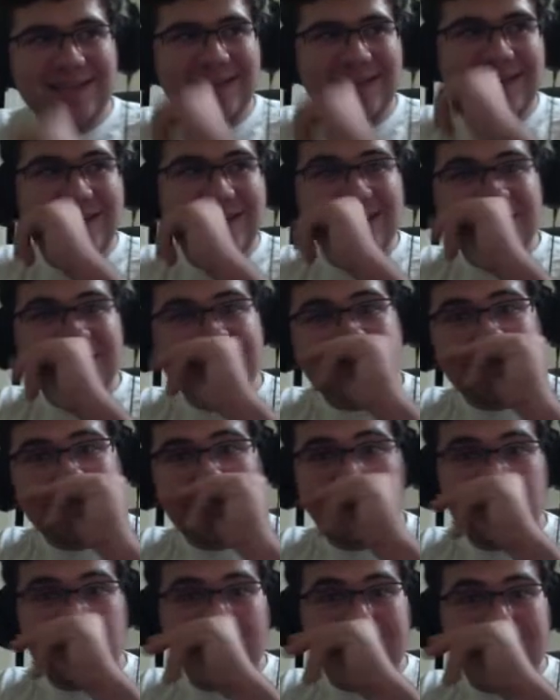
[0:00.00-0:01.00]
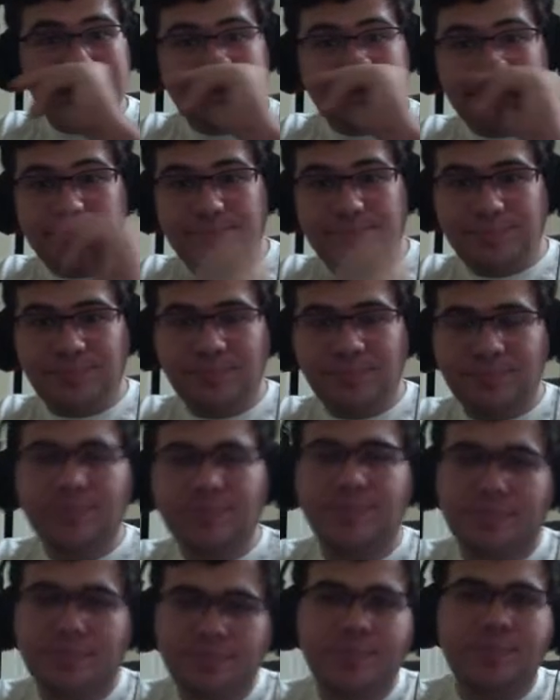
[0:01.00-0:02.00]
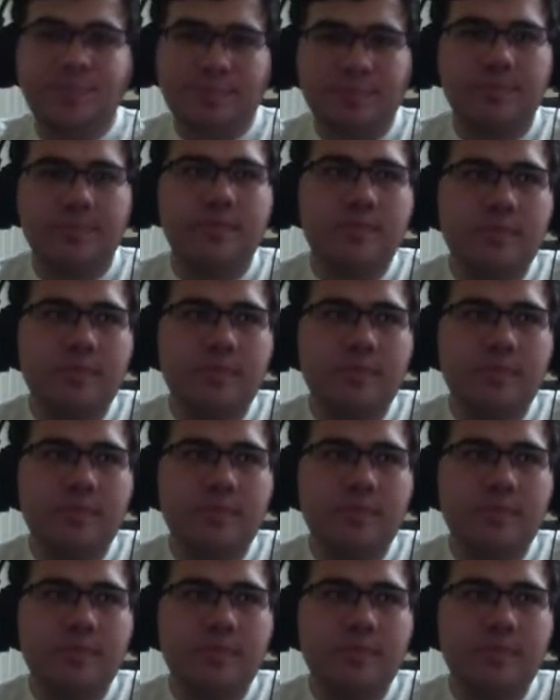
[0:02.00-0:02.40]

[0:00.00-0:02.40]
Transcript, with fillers: It was pretty much the same for me. It